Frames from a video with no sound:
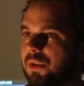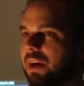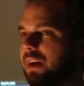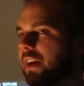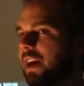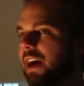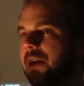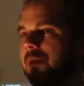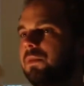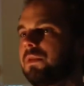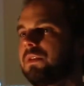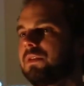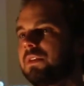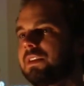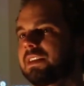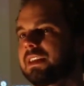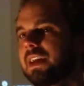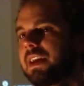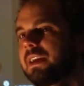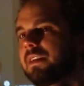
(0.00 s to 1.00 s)
Like I would
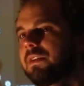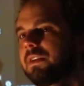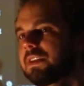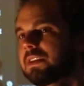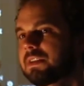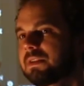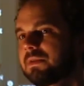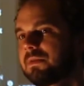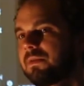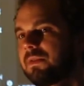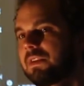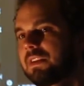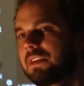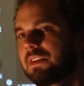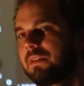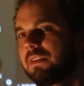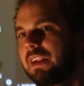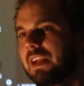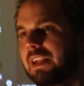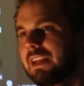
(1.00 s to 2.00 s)
say in this,
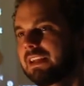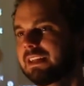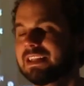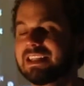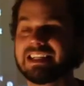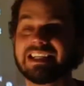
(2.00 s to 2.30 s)
and